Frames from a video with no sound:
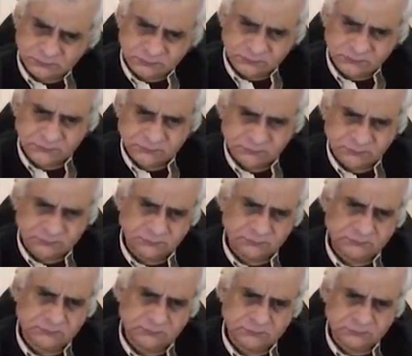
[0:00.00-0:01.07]

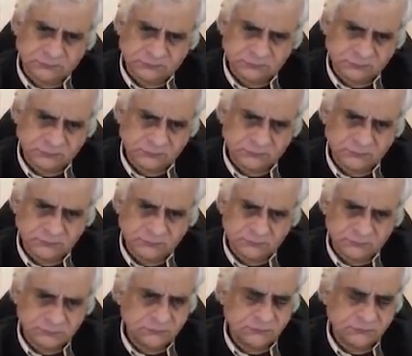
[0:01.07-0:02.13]

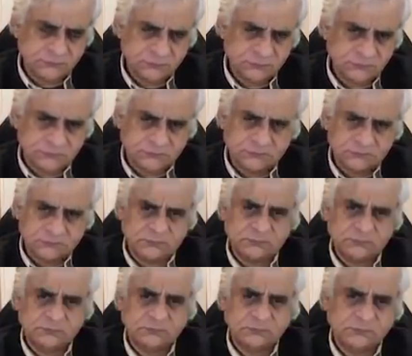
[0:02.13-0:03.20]

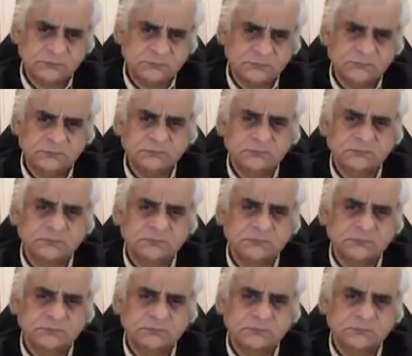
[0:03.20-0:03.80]
The person shown says nothing.